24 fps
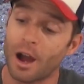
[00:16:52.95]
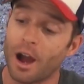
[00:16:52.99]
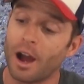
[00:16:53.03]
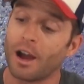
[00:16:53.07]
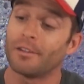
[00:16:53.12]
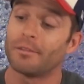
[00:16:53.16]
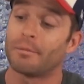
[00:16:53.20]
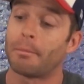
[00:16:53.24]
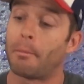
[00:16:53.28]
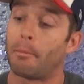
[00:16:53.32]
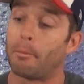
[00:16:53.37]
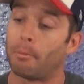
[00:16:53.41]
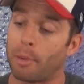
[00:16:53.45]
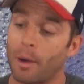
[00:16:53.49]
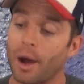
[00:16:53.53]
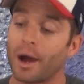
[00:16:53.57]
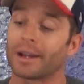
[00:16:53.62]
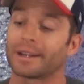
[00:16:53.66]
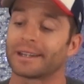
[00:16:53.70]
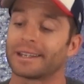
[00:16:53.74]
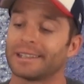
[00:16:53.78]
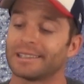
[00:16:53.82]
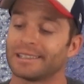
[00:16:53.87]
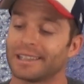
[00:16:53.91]
of
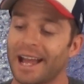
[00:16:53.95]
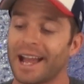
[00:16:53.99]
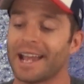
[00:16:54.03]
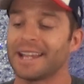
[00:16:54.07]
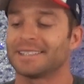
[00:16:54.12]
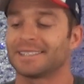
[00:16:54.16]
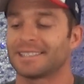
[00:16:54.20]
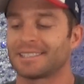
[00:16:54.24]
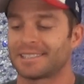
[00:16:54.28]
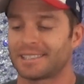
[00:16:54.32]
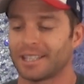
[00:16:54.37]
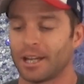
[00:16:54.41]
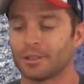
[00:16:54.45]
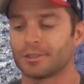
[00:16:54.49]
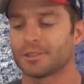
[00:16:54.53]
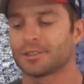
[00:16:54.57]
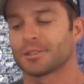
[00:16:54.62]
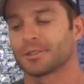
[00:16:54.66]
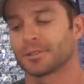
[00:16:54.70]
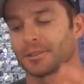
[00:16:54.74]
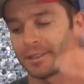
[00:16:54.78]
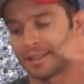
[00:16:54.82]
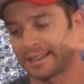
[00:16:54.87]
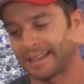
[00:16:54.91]
Bud Light
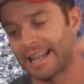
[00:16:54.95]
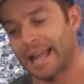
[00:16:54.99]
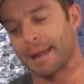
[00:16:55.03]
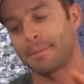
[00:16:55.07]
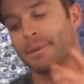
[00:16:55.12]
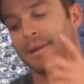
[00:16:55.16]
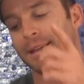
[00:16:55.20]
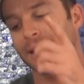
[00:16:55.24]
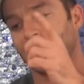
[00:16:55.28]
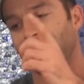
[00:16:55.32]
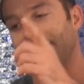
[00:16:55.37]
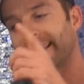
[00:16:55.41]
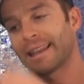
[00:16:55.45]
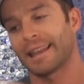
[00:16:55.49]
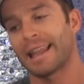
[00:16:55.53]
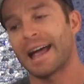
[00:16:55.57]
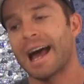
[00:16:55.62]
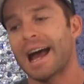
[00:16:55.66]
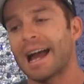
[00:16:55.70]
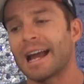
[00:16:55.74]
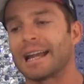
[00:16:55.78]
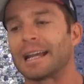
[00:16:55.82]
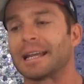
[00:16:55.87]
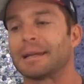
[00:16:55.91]
Seltzer Lemon
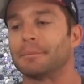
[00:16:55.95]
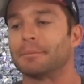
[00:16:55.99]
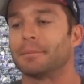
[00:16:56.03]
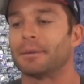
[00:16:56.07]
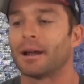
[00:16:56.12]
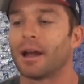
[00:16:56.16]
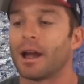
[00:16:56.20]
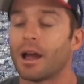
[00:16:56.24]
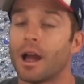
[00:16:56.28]
Lime.